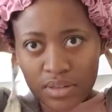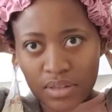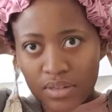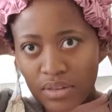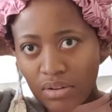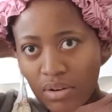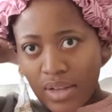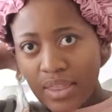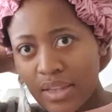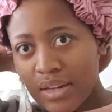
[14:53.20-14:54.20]
is
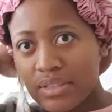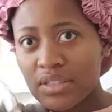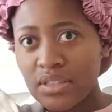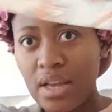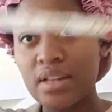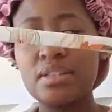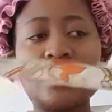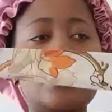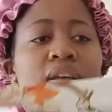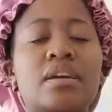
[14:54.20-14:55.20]
long, and then I just cut
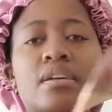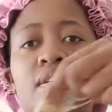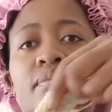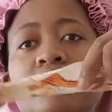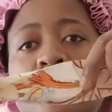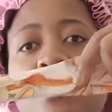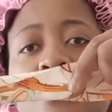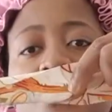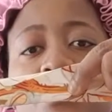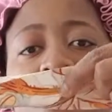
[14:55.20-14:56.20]
her like a, yeah,
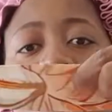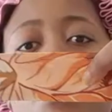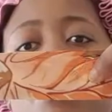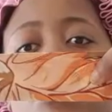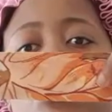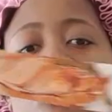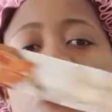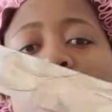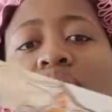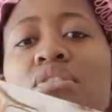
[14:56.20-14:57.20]
that's exactly what I'm gonna
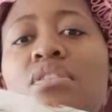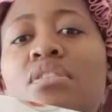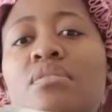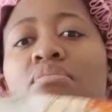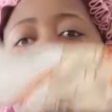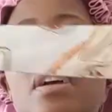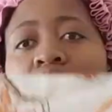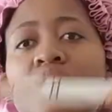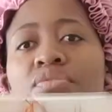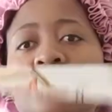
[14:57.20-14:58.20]
do. I'm gonna
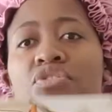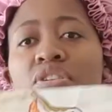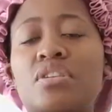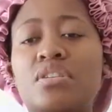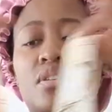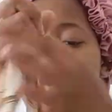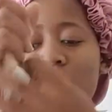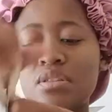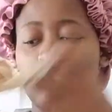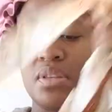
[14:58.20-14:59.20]
cut for her in
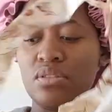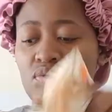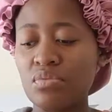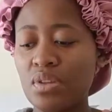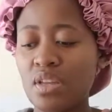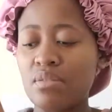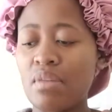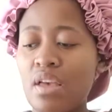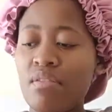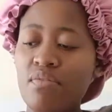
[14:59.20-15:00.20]
this piece so we can
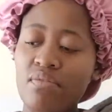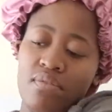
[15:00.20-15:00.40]
have